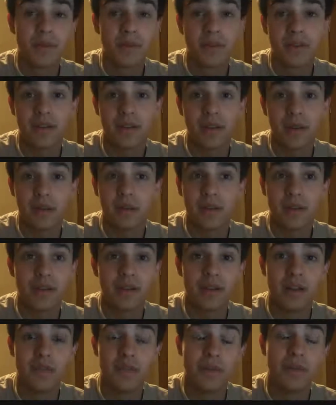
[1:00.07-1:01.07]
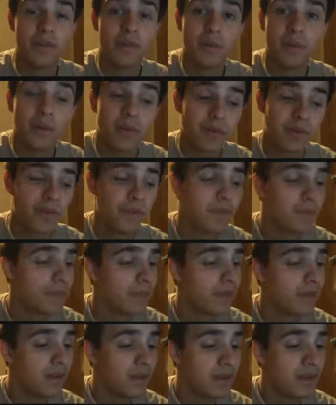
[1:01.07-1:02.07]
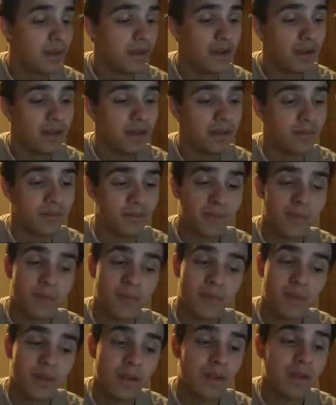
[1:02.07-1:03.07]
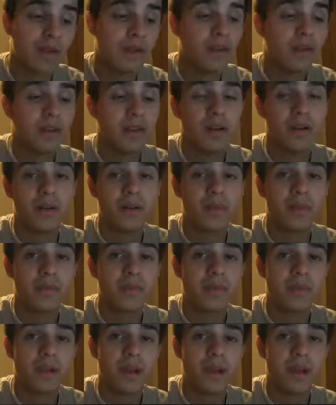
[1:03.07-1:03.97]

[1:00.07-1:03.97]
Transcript: ever since I was like 11 or 12. And, you know,